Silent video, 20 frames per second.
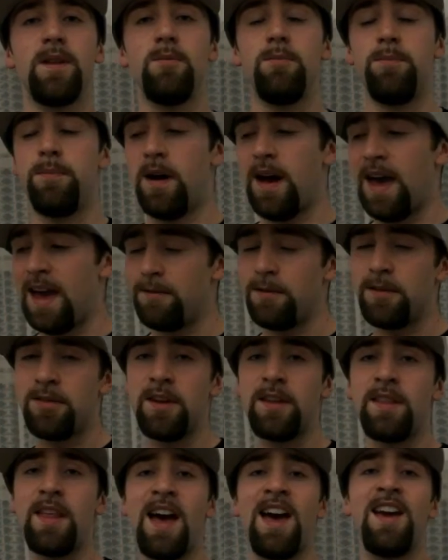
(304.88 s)
But
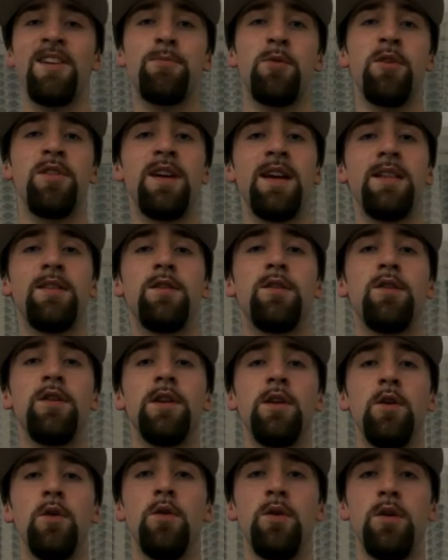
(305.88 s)
everything that I've presented to
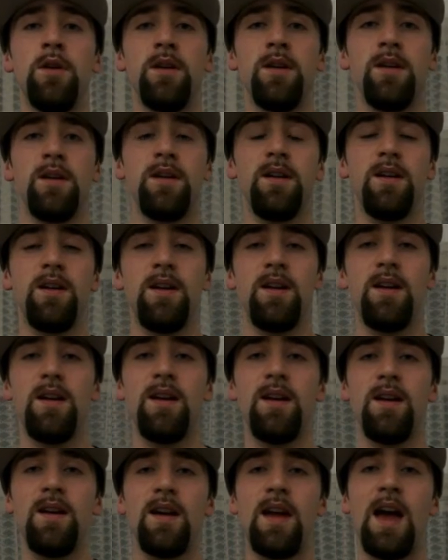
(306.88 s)
you
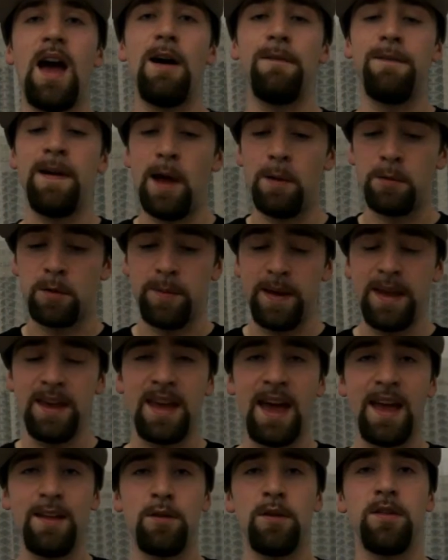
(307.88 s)
have helped me
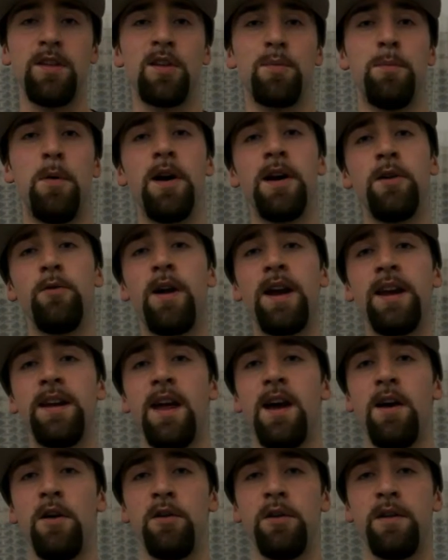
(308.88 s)
get to this point right
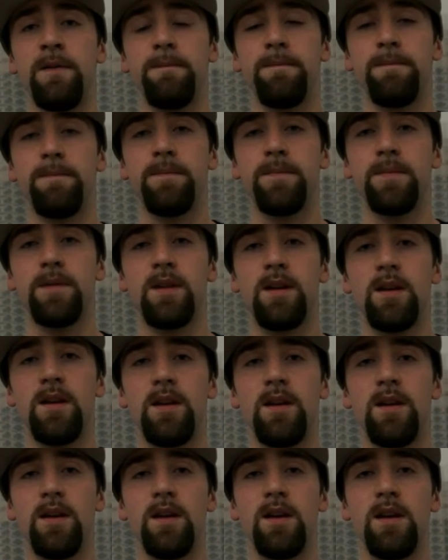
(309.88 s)
now.
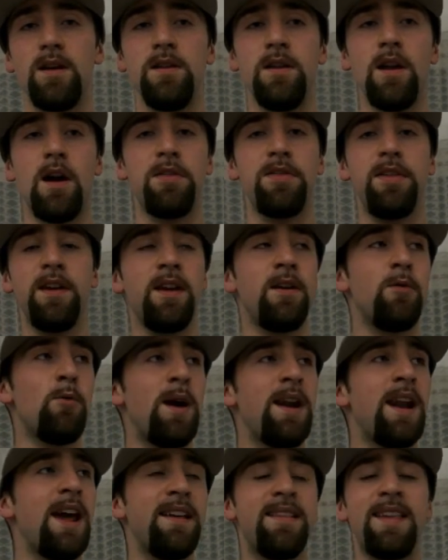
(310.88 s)
Nothing
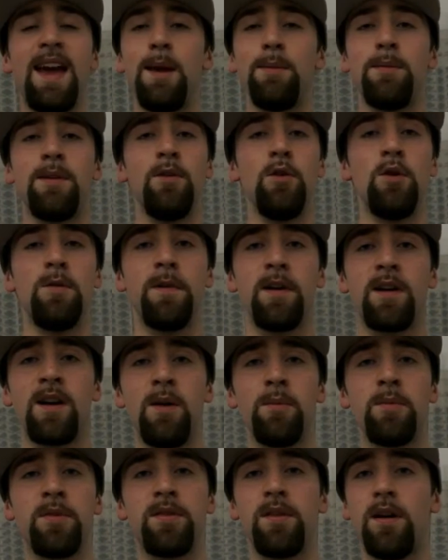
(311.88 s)
when I typed in
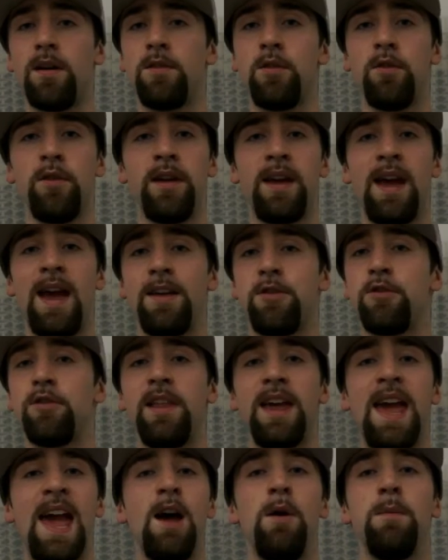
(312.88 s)
overcome stuttering
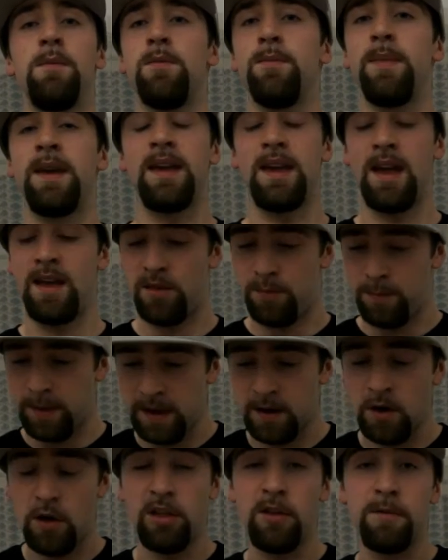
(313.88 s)
actually helped me. It's
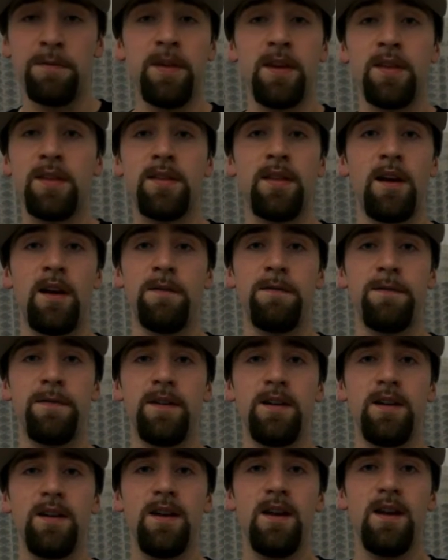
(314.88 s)
been all of this stuff.
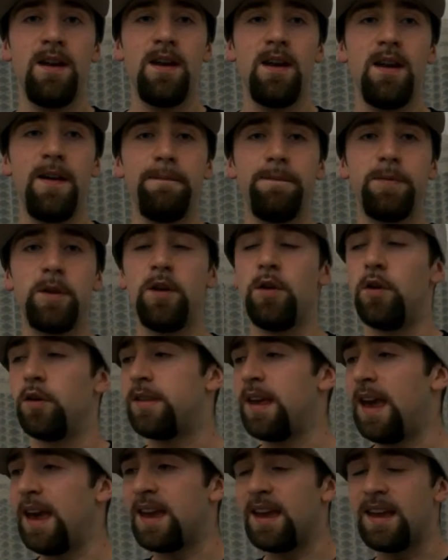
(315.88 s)
You know,
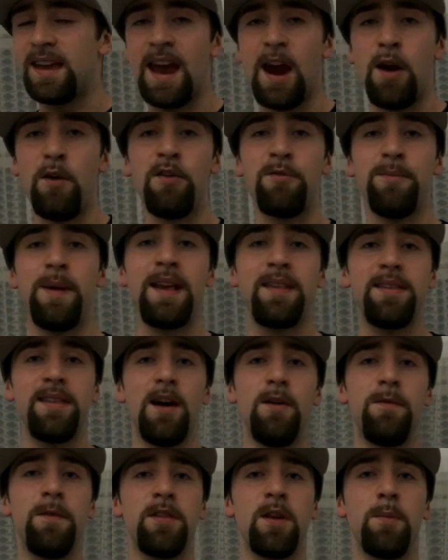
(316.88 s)
taking care of
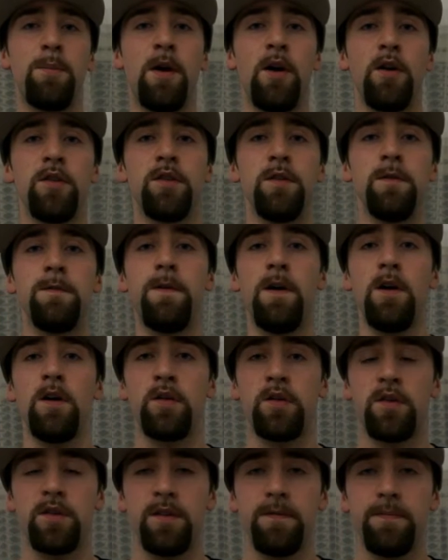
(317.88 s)
myself as a person
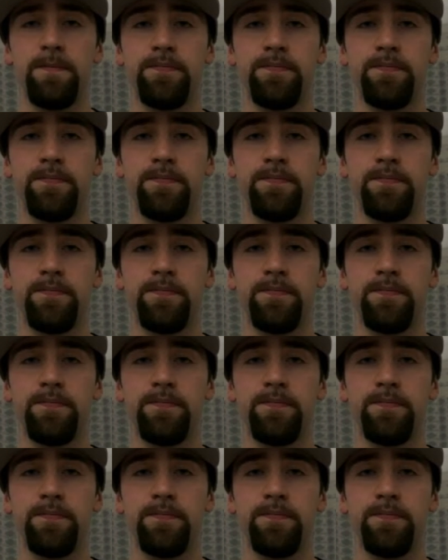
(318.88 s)
first.